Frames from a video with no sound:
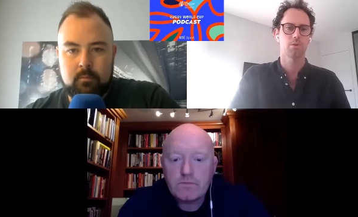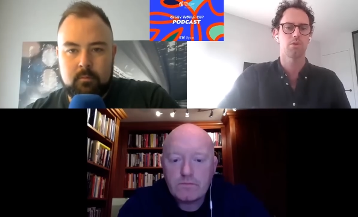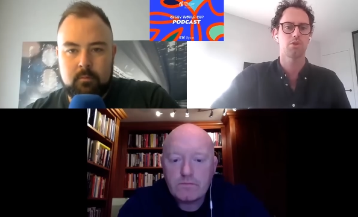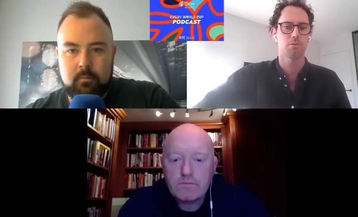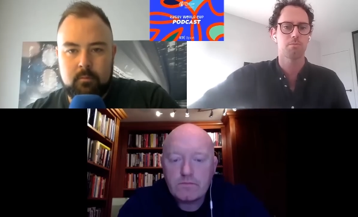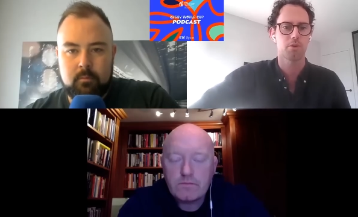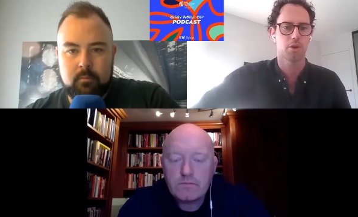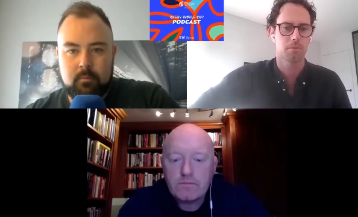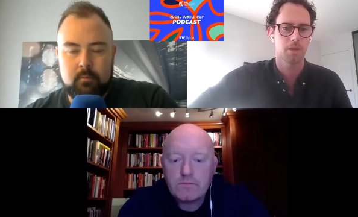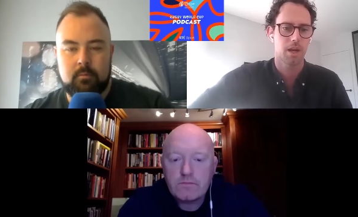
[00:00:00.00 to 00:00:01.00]
Speaker 1: good Super
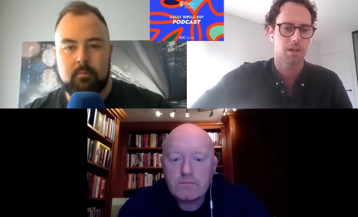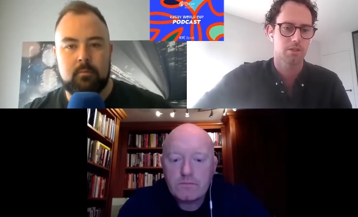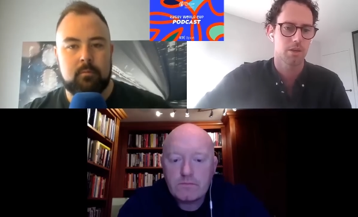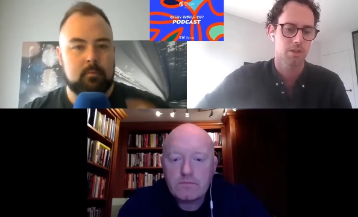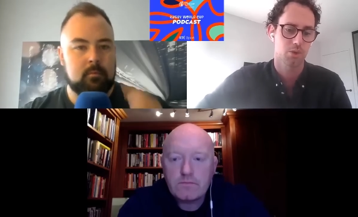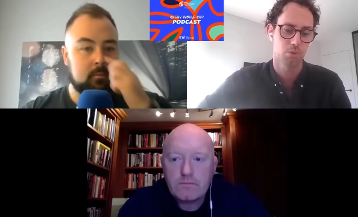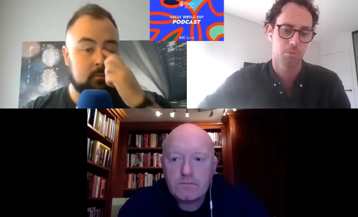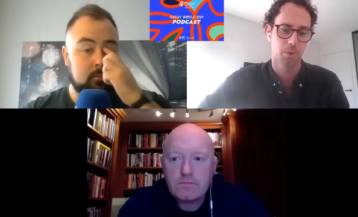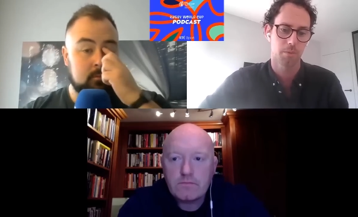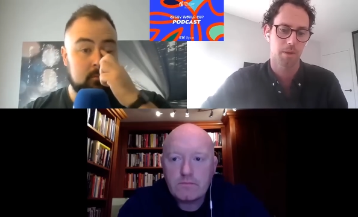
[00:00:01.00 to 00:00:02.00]
Rugby, uh, a
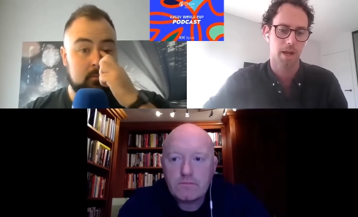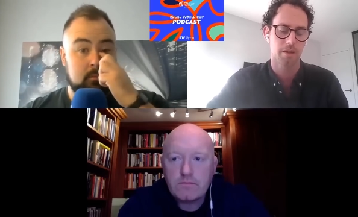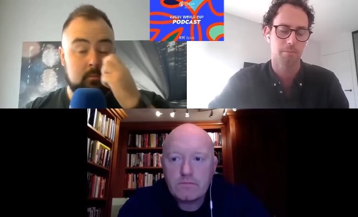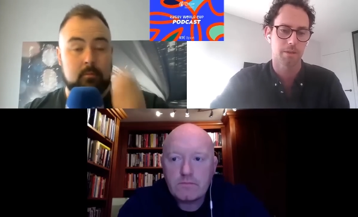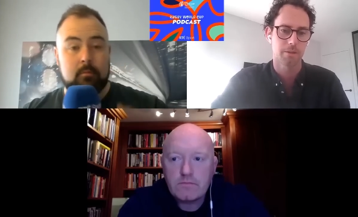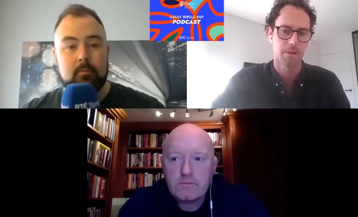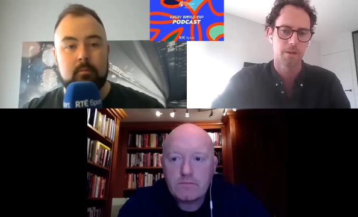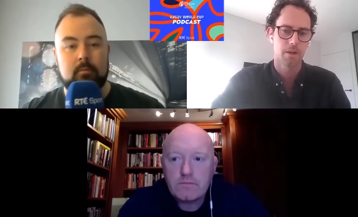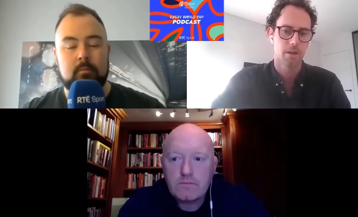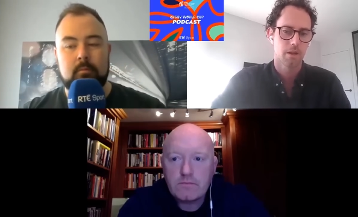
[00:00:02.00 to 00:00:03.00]
schoolboy player, but
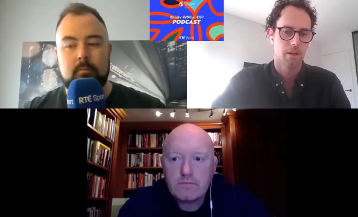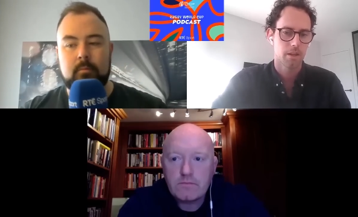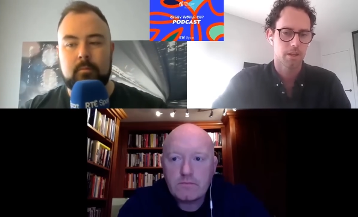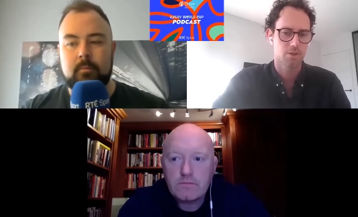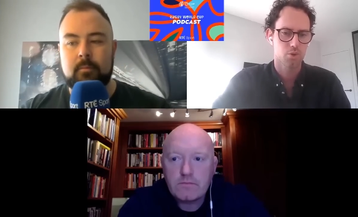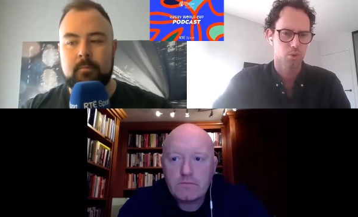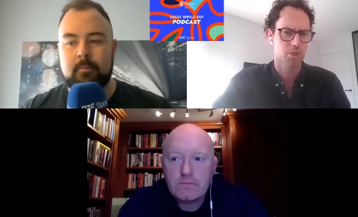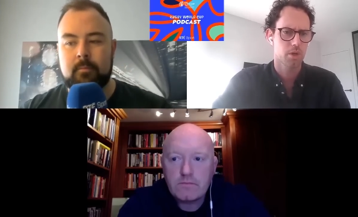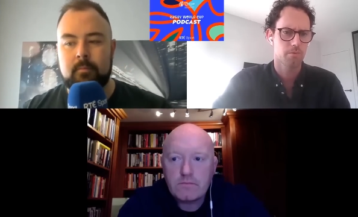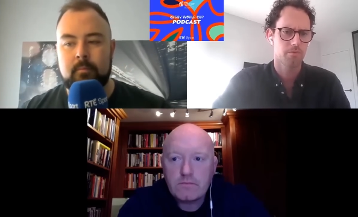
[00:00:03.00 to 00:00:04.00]
they're
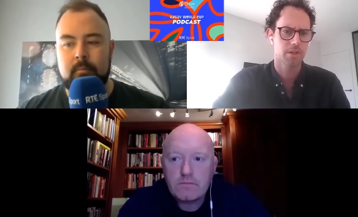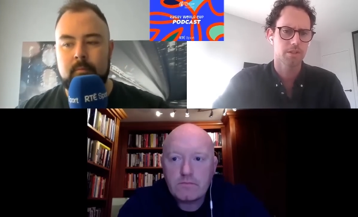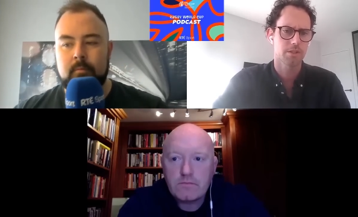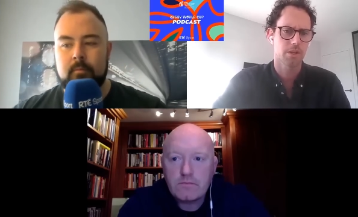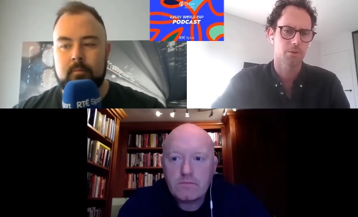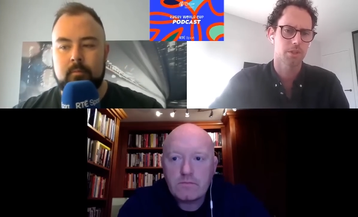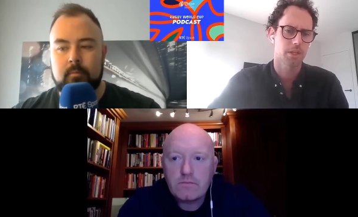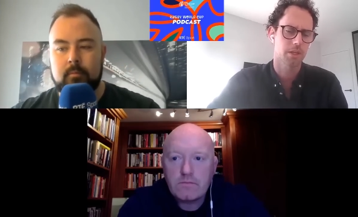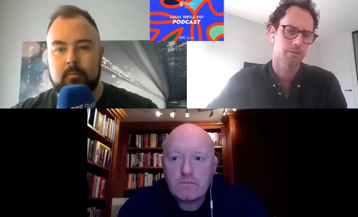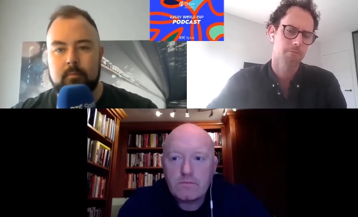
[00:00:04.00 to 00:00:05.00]
short-term fixes, I
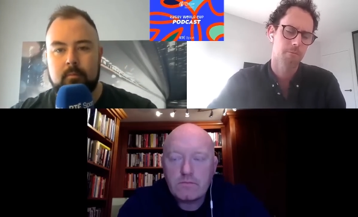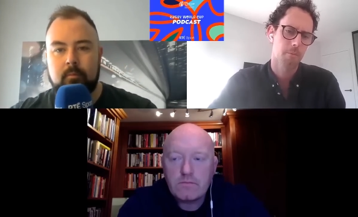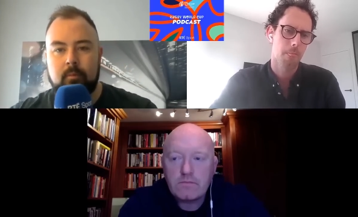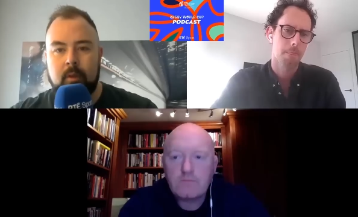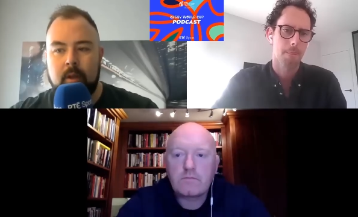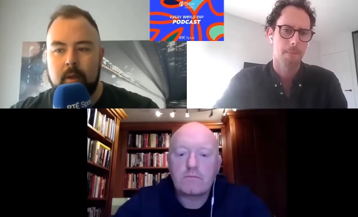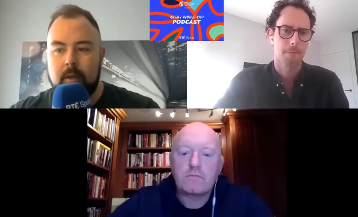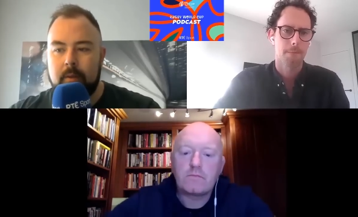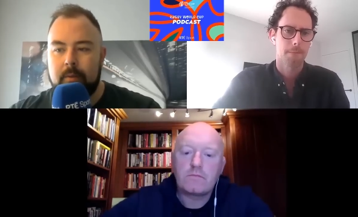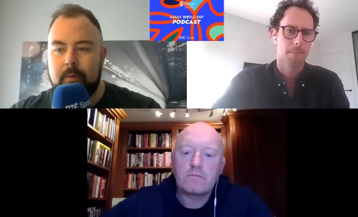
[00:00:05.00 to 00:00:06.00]
would think.
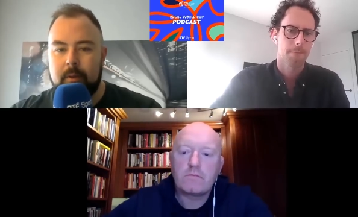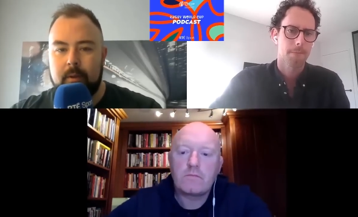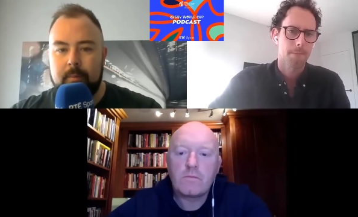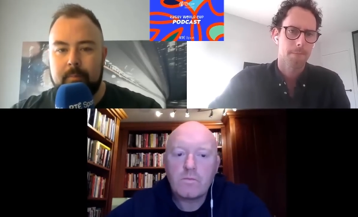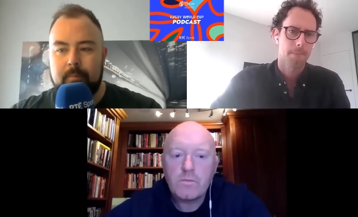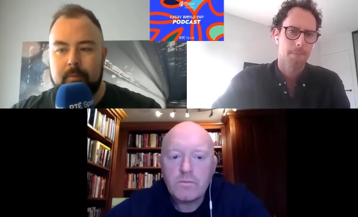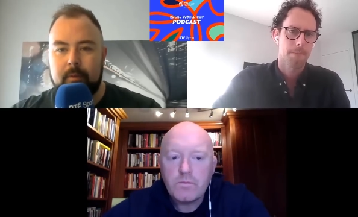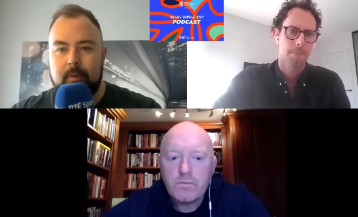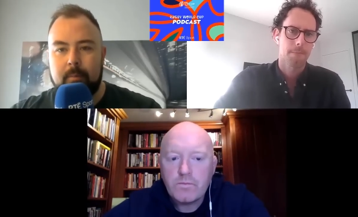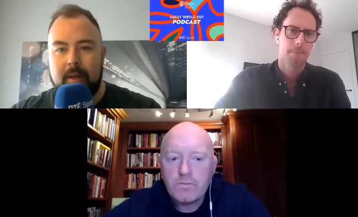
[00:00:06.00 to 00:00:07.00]
Speaker 2: The...
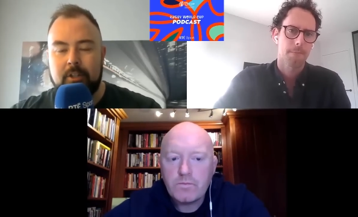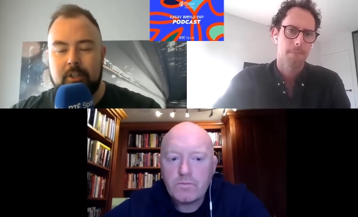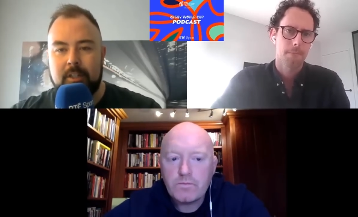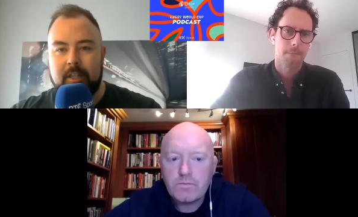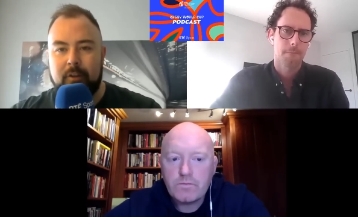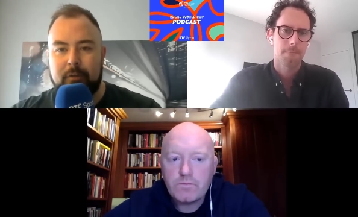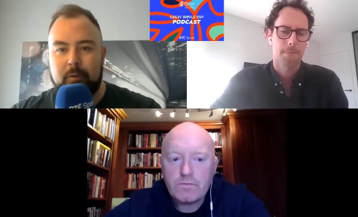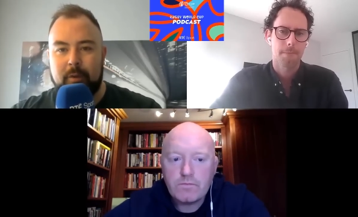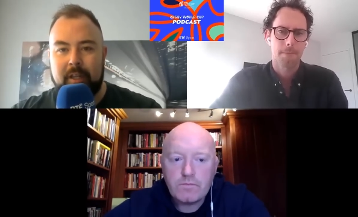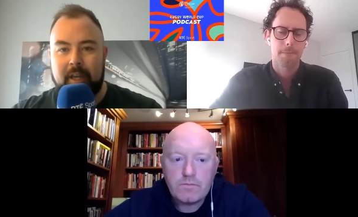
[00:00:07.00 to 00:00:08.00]
The match itself at
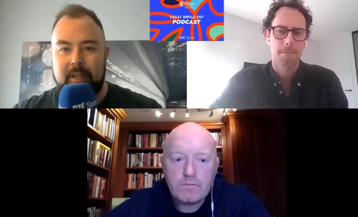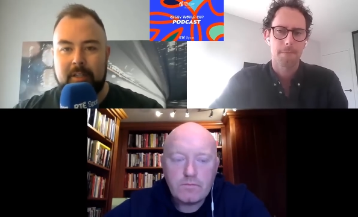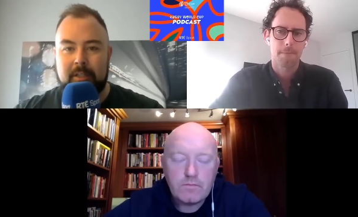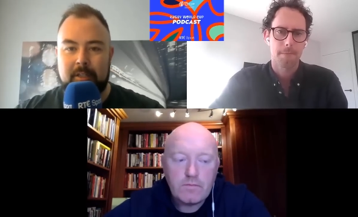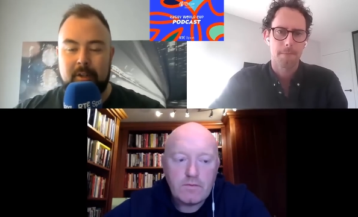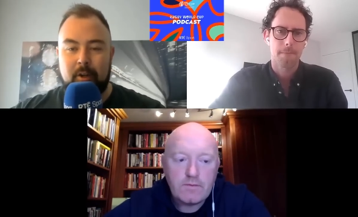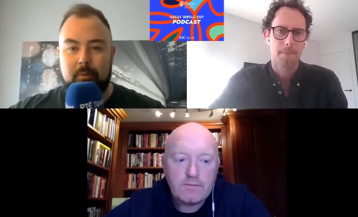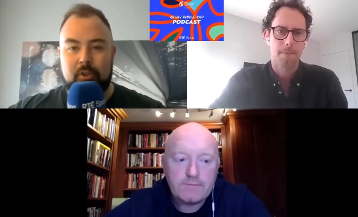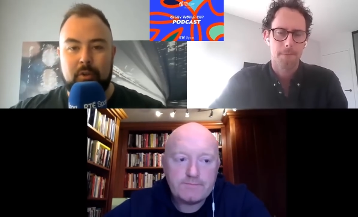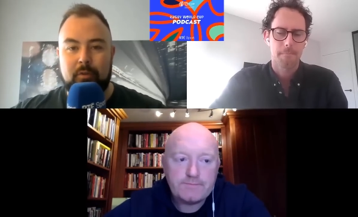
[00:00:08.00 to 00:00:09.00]
the weekend
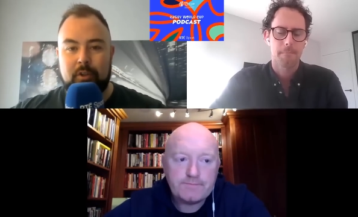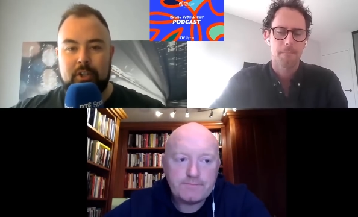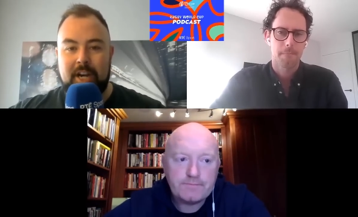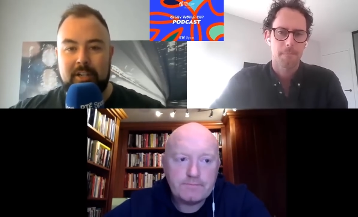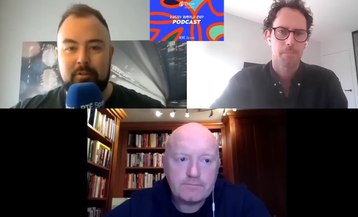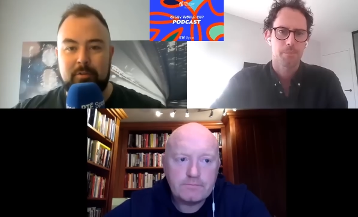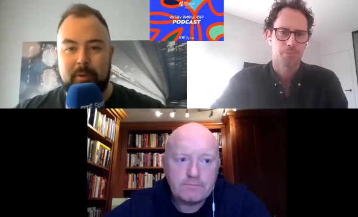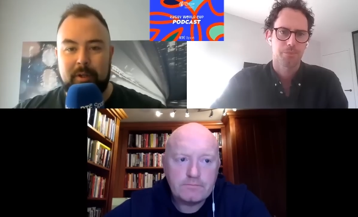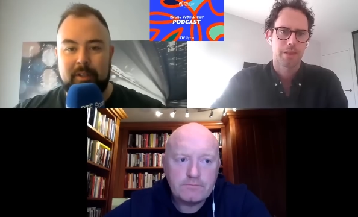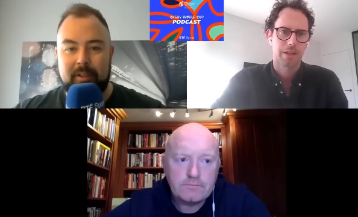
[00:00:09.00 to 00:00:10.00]
almost overshadowed
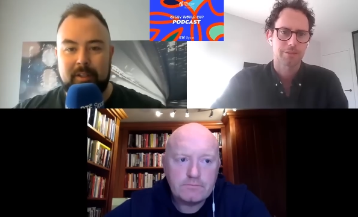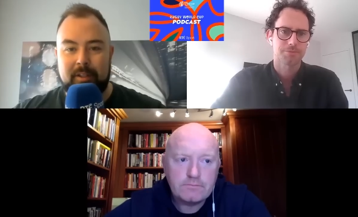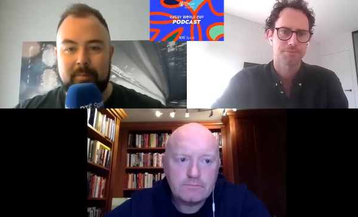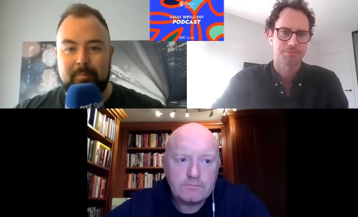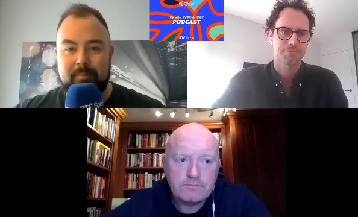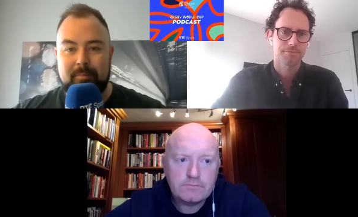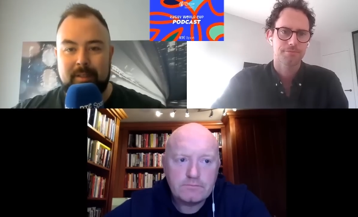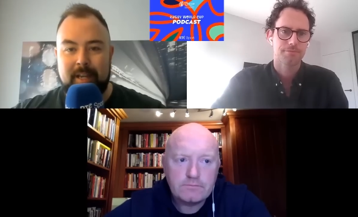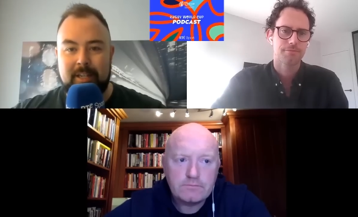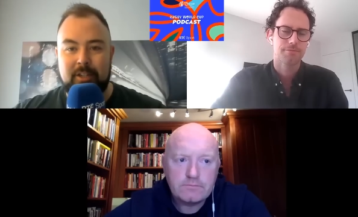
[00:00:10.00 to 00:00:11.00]
by the
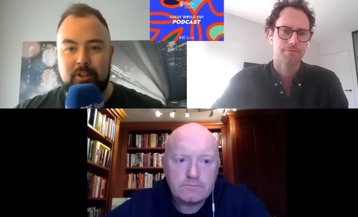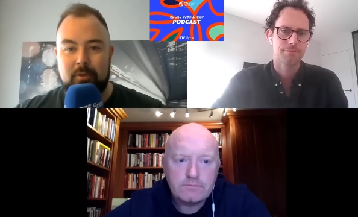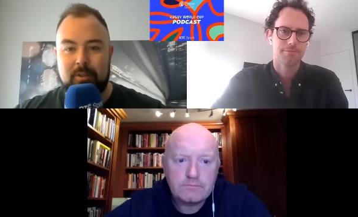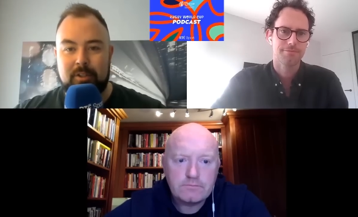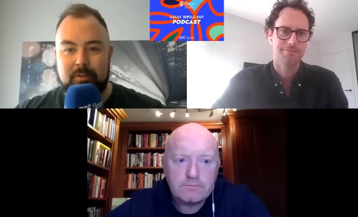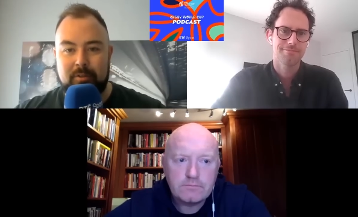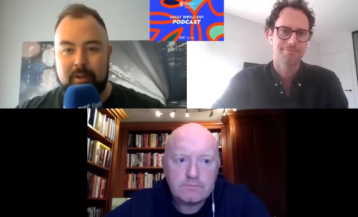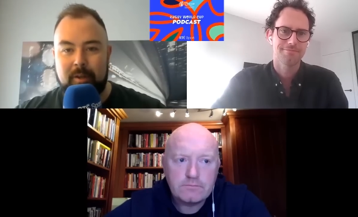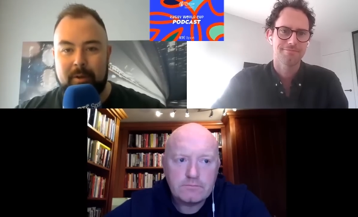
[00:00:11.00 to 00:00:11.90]
the Eddie Jones story